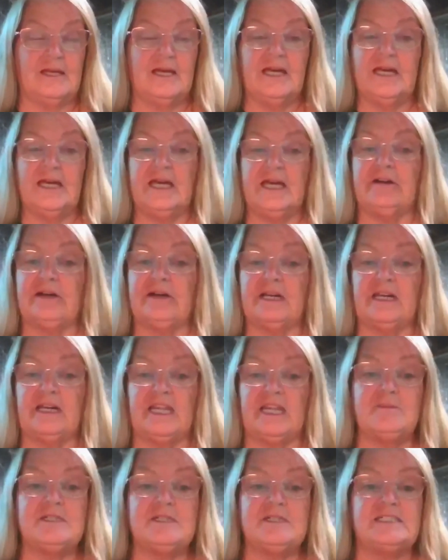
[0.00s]
Here in
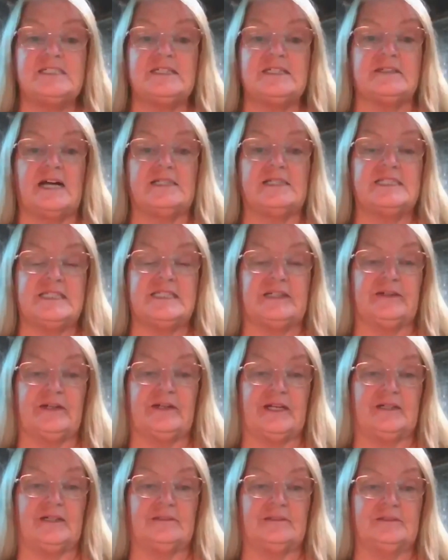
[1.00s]
Leamington,
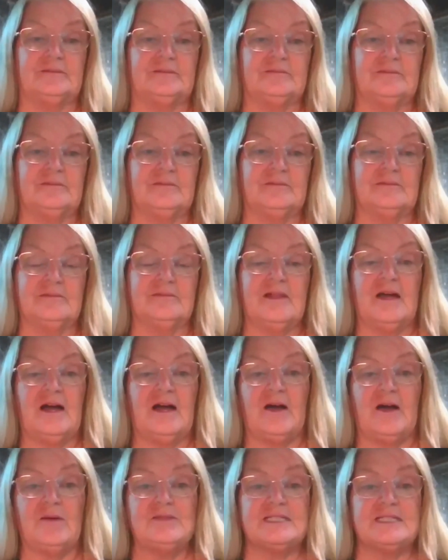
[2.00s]
Ontario,
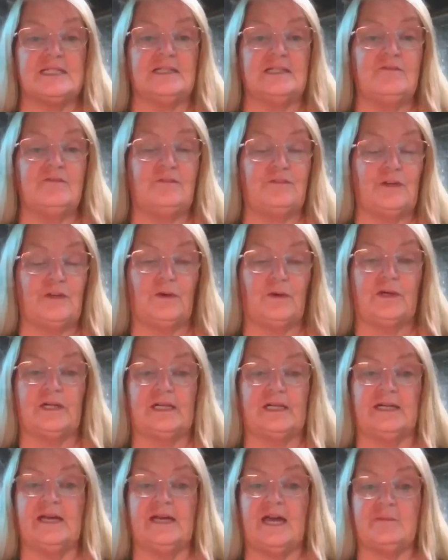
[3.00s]
I was in
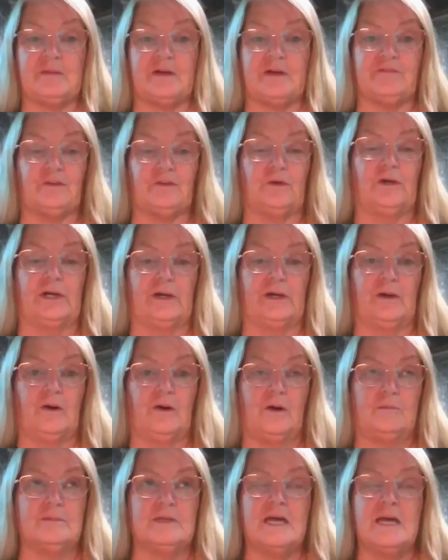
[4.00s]
Florida at my Florida
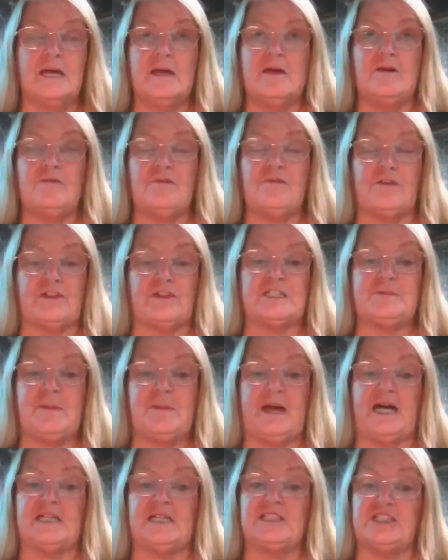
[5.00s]
home for this
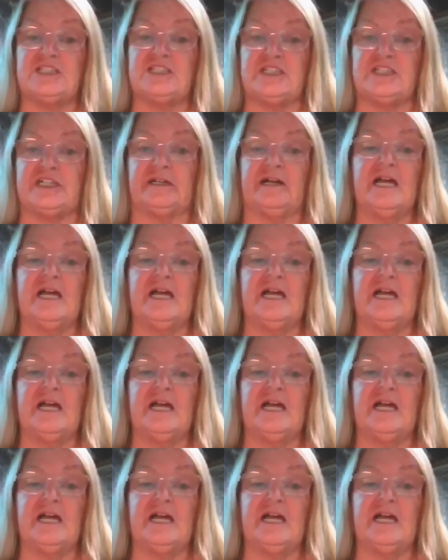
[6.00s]
past year,